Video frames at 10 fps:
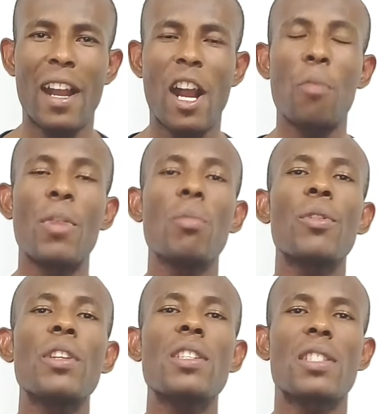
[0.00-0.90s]
Our
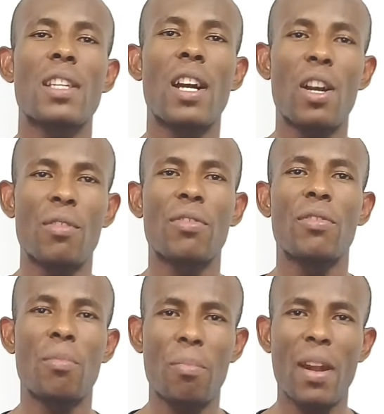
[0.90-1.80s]
memories of
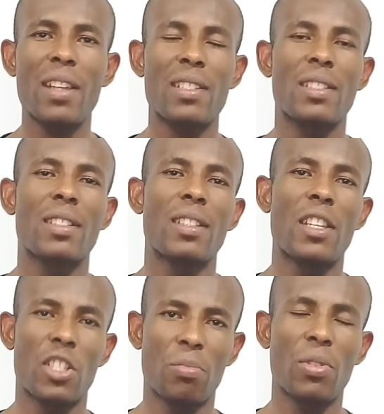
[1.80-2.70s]
past
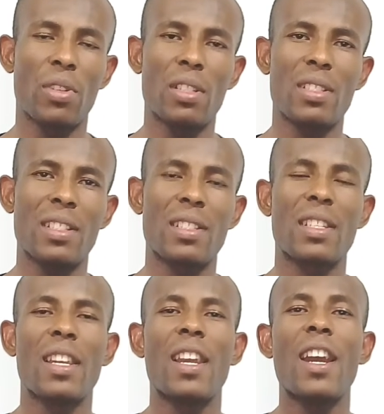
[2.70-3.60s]

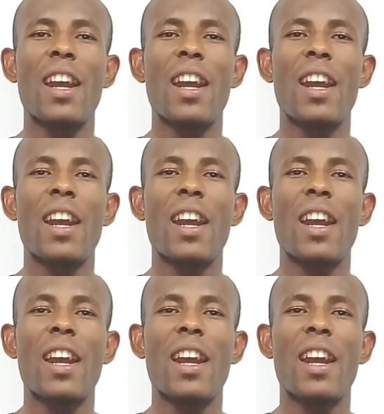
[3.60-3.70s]
experiences